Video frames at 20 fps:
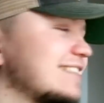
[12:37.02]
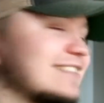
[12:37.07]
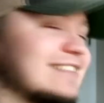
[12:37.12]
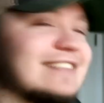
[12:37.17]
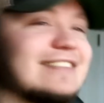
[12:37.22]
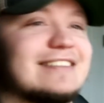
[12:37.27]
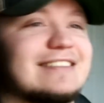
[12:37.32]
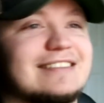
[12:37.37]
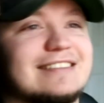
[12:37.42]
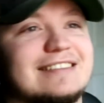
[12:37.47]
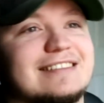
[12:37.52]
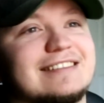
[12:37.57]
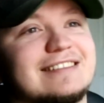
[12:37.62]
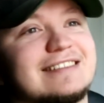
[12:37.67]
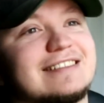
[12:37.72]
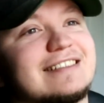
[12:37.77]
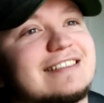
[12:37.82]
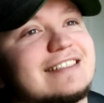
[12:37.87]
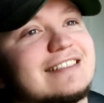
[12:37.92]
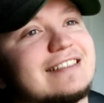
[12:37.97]

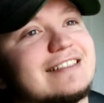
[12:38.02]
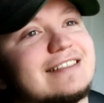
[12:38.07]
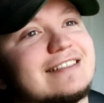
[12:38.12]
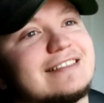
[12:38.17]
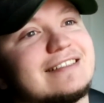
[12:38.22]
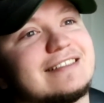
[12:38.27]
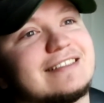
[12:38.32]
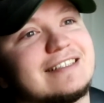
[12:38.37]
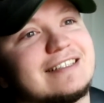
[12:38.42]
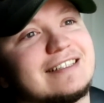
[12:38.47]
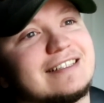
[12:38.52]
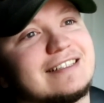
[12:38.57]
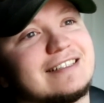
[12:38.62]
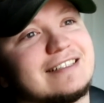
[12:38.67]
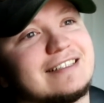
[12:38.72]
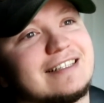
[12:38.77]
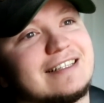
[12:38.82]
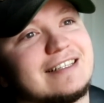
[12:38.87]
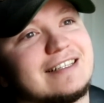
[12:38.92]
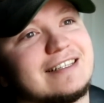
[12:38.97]

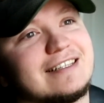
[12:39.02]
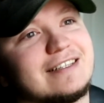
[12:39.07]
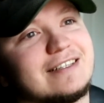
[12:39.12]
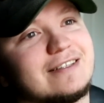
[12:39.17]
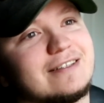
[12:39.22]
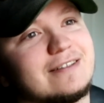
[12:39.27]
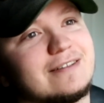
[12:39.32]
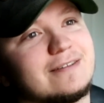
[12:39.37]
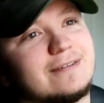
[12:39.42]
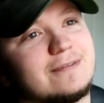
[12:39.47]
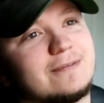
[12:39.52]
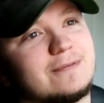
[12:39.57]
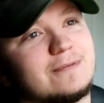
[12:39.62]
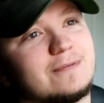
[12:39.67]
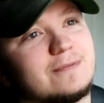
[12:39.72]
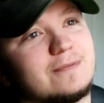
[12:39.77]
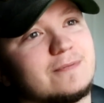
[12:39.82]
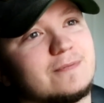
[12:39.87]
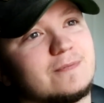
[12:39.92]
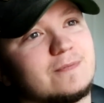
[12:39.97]

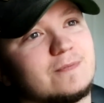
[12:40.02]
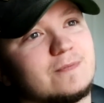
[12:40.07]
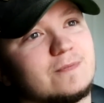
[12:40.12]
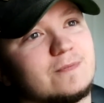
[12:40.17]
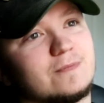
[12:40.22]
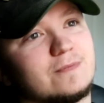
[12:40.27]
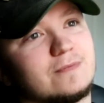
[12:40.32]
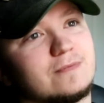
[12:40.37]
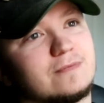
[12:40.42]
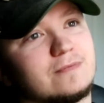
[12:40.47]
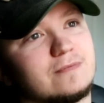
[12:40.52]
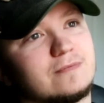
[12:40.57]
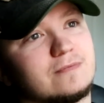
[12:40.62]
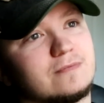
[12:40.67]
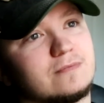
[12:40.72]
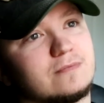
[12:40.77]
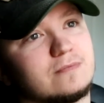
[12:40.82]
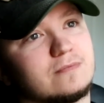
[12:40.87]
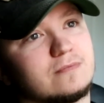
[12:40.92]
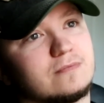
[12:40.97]

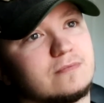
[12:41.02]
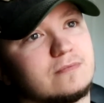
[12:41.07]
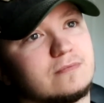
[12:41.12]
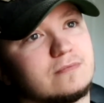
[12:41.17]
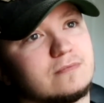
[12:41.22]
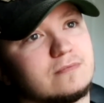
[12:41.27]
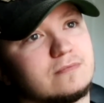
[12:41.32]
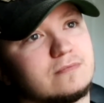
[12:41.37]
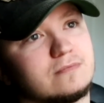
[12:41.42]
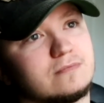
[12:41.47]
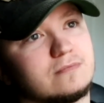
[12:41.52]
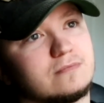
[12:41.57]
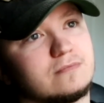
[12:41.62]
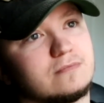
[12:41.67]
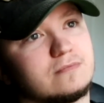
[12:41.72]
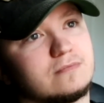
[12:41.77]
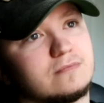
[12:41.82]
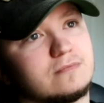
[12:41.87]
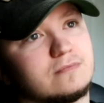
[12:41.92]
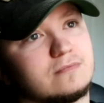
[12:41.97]

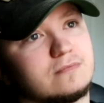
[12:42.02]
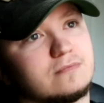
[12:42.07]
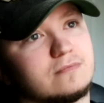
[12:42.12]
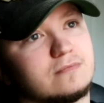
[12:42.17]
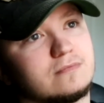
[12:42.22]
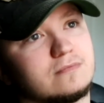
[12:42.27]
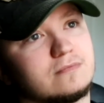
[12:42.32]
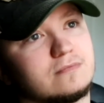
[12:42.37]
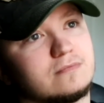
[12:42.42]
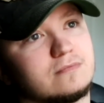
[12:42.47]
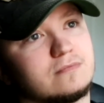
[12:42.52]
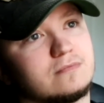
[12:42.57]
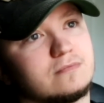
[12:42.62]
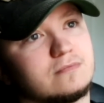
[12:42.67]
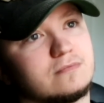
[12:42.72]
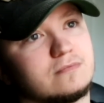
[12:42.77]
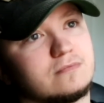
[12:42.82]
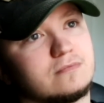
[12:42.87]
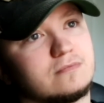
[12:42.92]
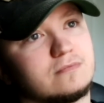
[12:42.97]

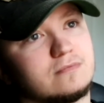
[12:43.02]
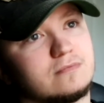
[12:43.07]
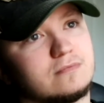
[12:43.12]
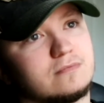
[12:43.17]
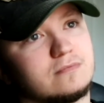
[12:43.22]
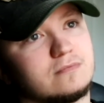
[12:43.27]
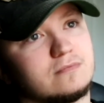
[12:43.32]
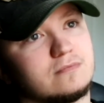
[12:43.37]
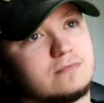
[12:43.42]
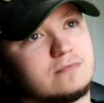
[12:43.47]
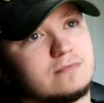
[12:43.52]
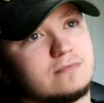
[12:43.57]
(silent)